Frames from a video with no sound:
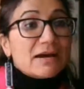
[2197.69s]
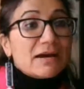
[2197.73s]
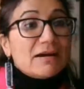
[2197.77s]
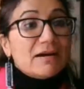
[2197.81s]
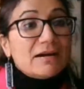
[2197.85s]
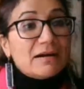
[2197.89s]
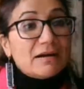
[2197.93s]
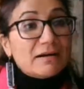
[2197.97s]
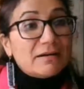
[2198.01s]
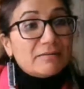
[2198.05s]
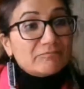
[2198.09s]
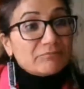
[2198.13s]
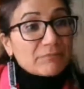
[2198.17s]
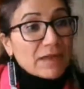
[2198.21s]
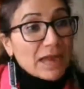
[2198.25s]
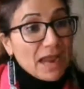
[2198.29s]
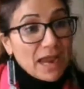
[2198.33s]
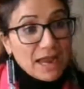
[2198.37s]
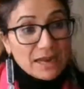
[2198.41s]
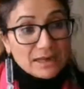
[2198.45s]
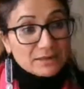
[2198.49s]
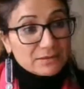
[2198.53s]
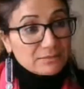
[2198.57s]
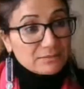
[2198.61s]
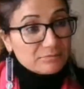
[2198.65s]
Um,
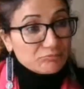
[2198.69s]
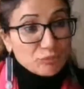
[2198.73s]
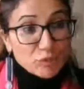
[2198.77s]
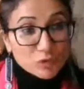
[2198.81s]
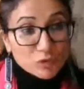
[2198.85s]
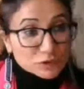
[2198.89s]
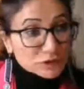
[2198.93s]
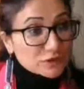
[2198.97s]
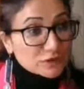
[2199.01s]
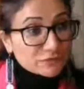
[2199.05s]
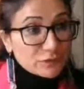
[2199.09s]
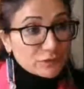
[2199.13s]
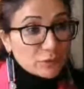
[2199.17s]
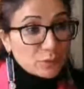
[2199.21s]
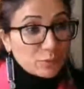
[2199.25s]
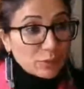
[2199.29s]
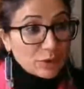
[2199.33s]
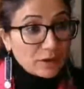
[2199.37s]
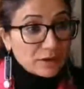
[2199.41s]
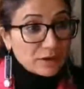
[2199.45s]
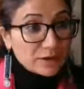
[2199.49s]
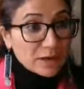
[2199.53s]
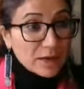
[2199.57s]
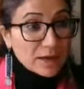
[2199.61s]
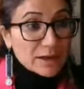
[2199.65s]
and most of the
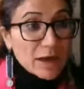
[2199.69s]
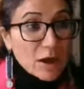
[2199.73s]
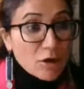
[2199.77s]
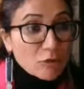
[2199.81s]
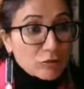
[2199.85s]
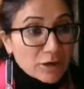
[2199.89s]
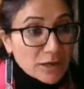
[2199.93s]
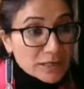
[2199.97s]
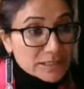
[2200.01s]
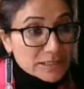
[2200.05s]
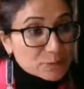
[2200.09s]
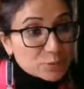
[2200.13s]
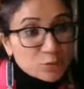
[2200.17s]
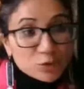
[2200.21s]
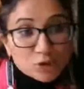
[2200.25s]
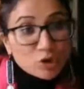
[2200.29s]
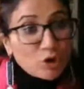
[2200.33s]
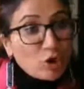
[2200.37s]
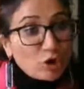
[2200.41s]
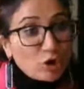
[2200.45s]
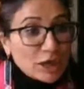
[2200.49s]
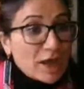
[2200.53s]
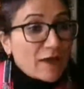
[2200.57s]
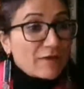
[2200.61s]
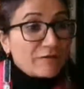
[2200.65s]
world around us would
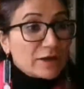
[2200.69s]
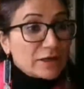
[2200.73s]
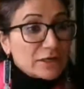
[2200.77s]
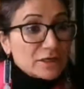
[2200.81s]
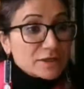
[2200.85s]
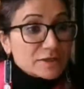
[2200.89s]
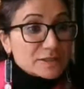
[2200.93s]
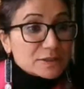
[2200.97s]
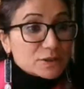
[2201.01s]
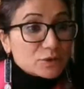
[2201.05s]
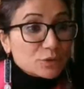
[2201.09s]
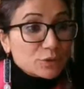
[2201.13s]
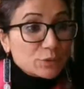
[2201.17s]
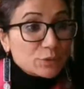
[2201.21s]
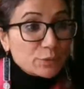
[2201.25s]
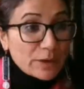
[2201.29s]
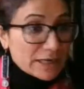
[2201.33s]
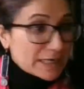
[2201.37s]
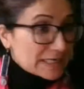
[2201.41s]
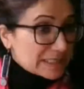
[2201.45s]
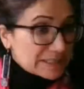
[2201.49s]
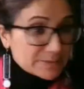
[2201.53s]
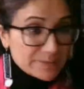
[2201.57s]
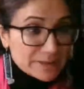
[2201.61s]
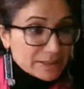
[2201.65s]
not have understood,
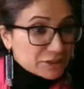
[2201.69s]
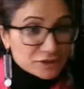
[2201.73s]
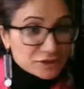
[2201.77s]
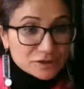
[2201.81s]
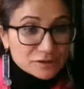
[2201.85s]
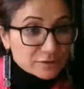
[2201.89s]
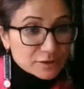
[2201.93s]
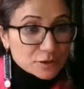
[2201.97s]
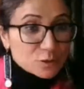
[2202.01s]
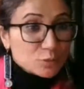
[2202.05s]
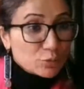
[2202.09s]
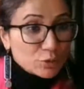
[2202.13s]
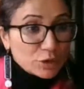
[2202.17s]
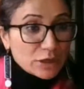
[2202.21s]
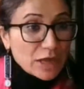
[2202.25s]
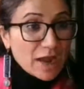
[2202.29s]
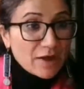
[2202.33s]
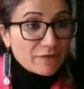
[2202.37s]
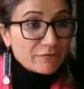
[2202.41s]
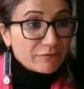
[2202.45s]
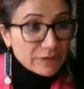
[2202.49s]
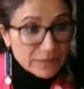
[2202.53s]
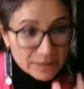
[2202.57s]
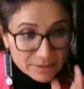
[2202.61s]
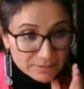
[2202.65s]
whereas my children would
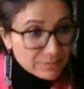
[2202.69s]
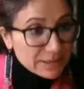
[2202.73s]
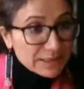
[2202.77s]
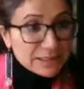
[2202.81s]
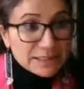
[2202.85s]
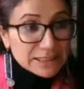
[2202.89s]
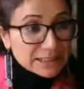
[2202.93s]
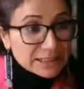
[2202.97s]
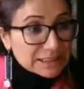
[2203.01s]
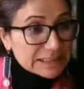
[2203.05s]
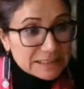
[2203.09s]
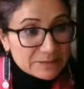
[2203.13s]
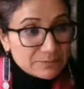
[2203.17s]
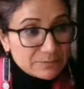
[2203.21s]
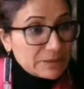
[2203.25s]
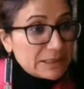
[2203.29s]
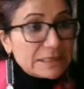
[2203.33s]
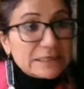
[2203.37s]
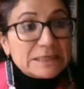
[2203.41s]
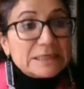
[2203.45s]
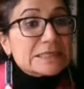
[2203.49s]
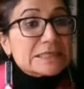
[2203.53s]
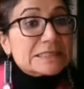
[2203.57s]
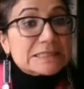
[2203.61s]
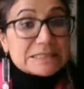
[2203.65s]
have immediately
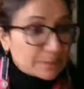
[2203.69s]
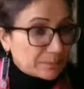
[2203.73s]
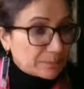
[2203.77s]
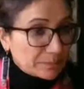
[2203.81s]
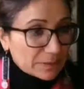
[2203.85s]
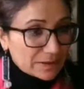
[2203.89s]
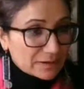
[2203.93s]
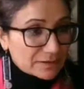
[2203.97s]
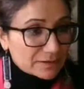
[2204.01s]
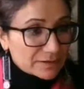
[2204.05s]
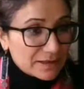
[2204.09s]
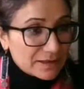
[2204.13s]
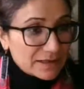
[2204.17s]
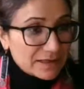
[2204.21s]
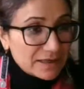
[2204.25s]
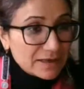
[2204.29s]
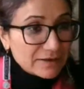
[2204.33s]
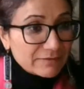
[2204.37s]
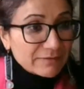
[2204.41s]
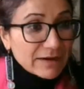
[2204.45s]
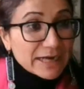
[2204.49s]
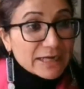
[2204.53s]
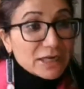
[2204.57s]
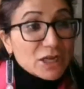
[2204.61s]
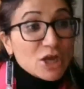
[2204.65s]
been disciplined,
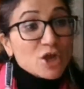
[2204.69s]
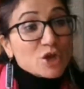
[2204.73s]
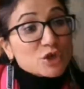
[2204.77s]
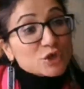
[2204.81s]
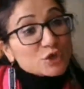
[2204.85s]
right?